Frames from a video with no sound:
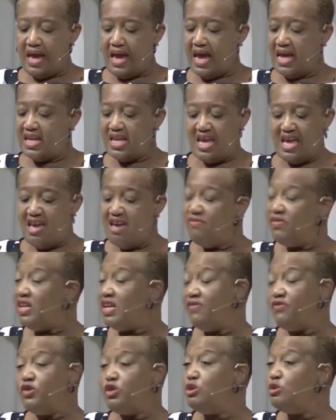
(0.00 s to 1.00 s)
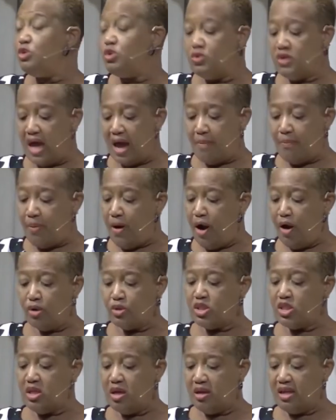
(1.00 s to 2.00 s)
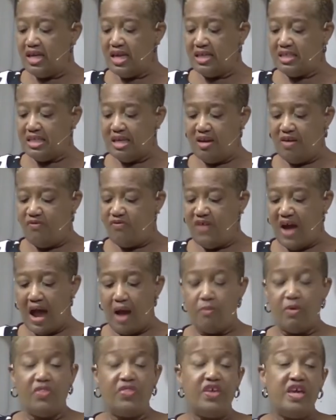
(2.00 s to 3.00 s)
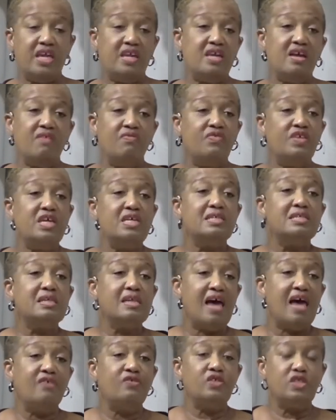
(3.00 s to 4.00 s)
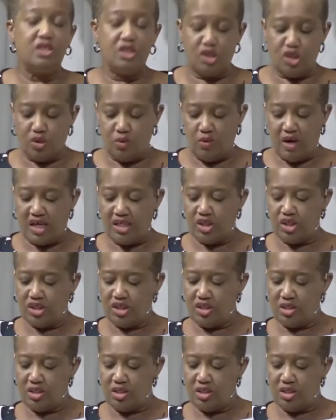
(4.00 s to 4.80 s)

And even if you do not personally identify with any of these life situations,